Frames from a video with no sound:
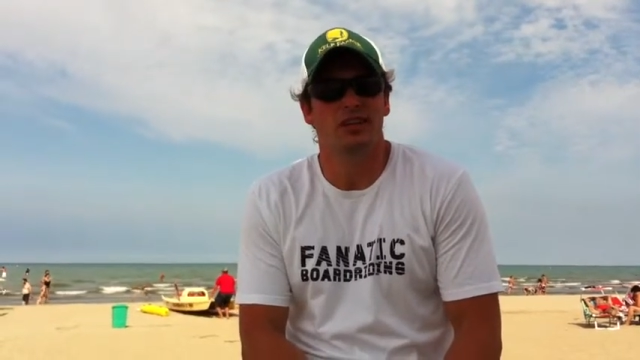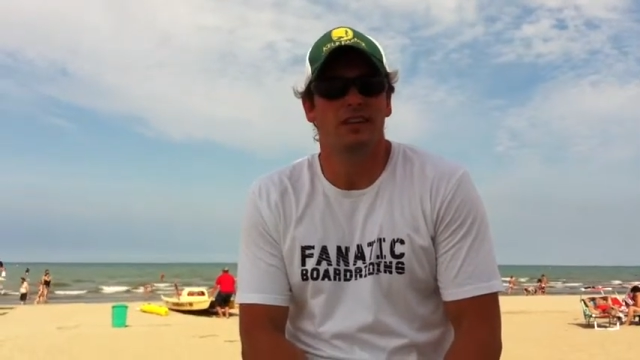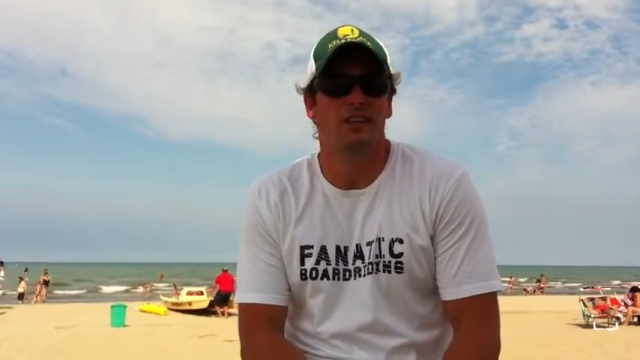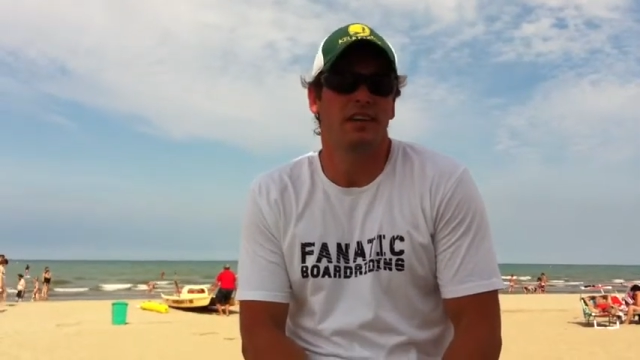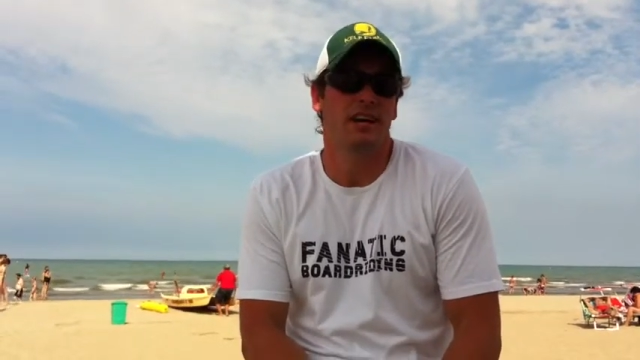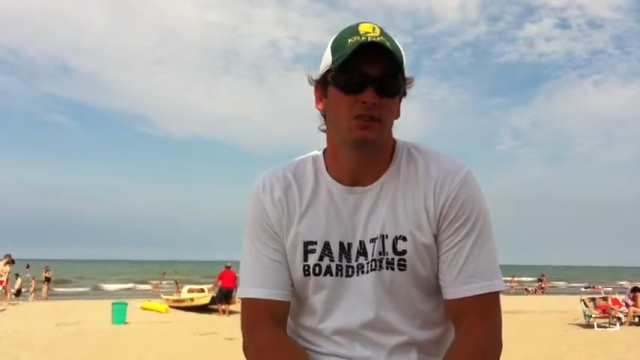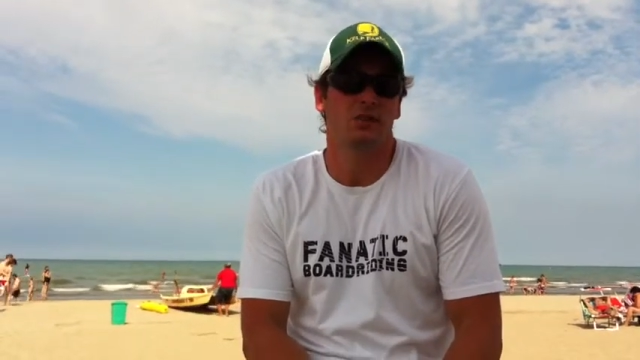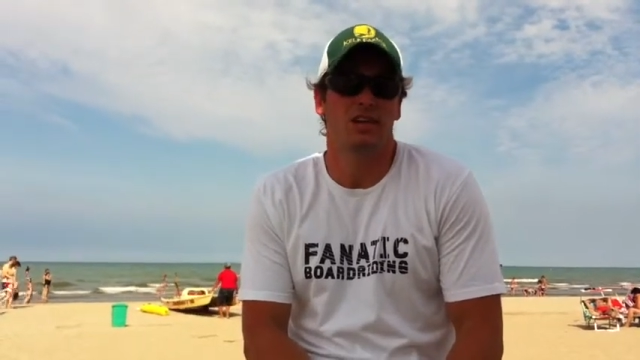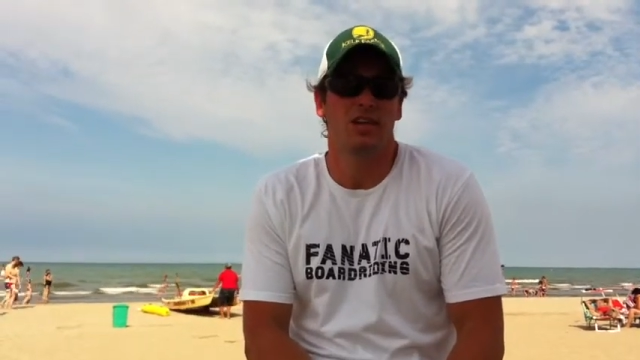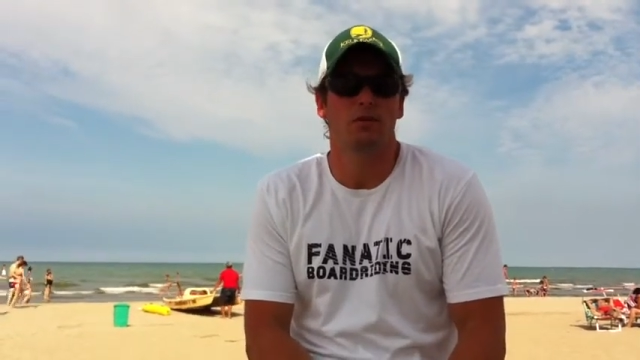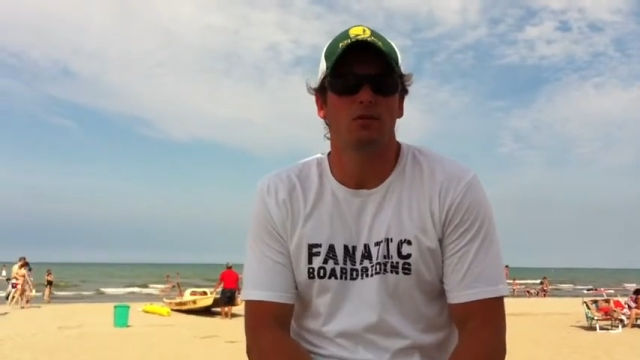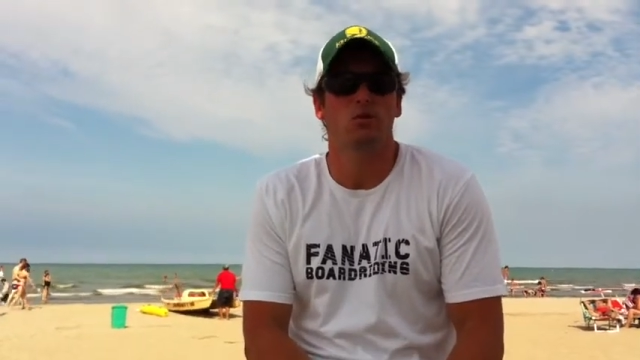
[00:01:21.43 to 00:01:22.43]
and they actually
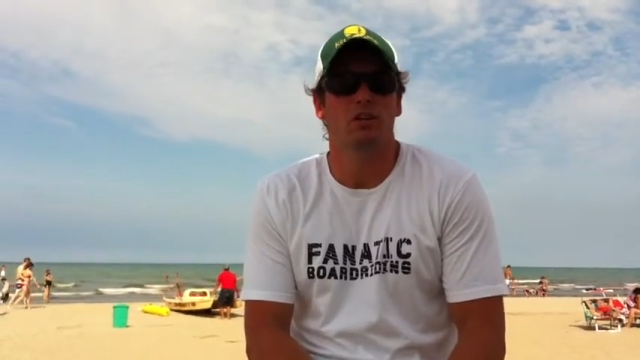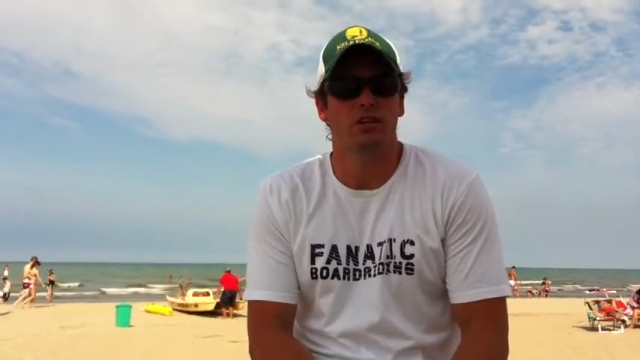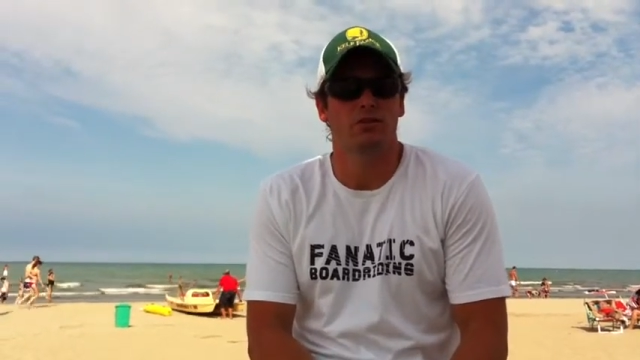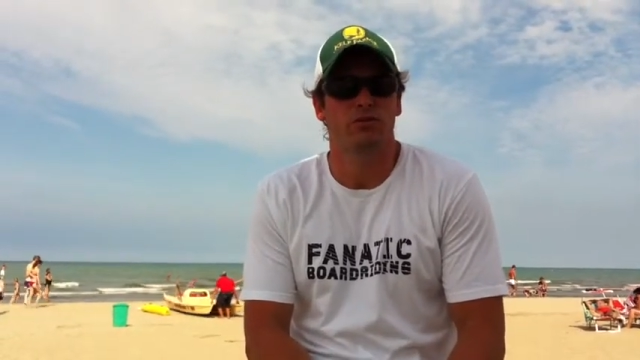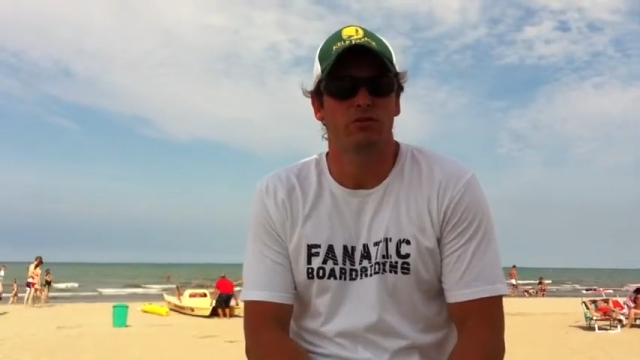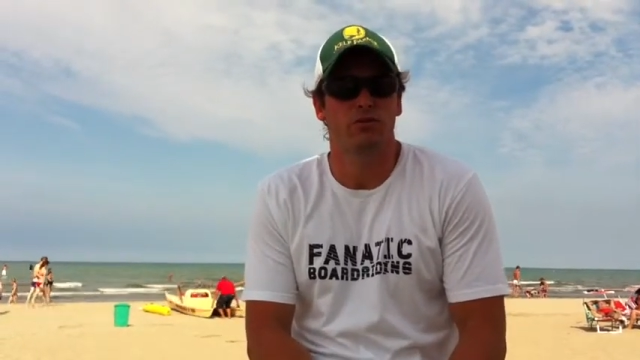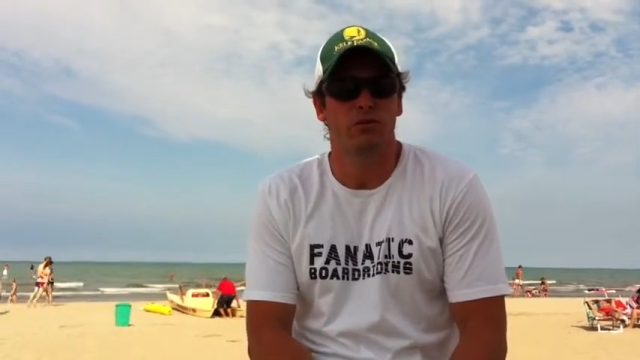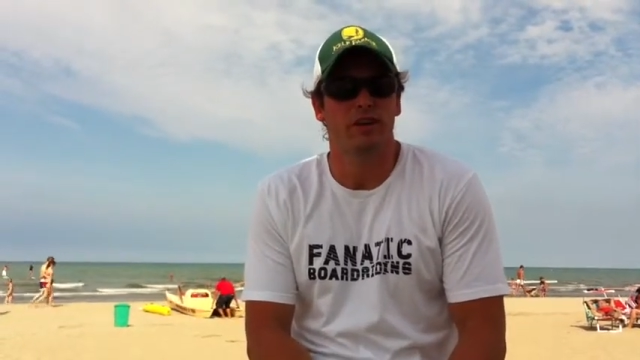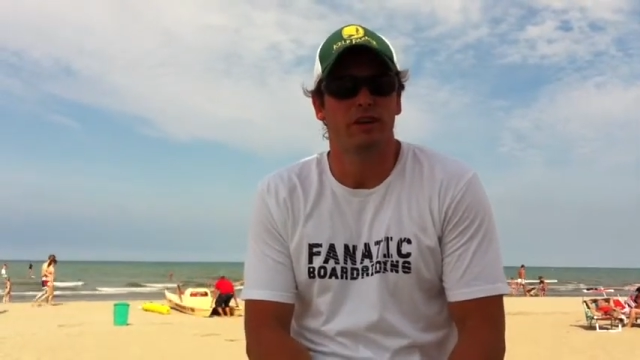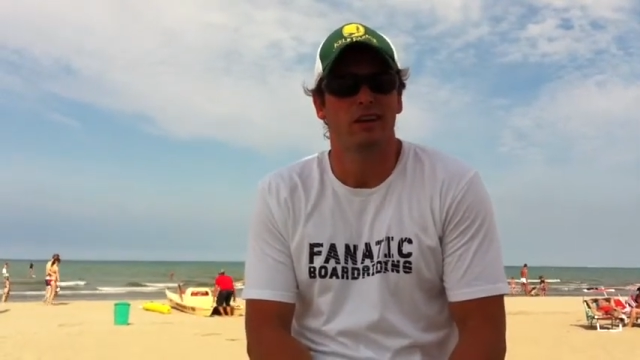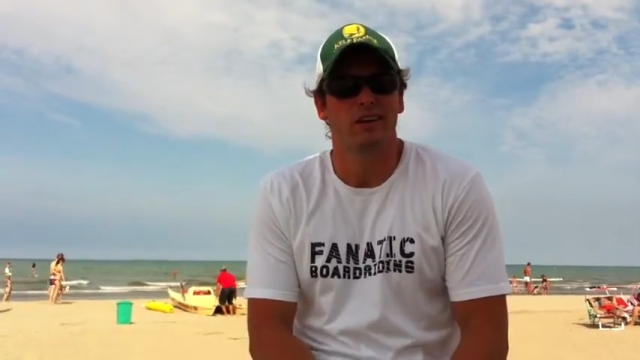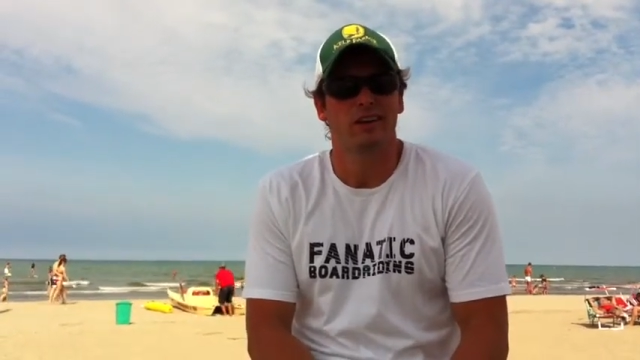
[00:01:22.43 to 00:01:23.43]
gave it to us for
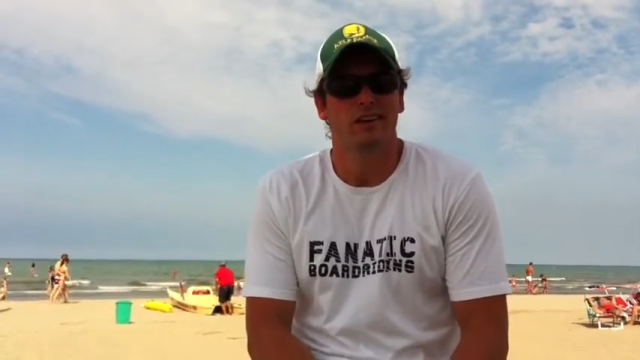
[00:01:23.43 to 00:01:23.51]
free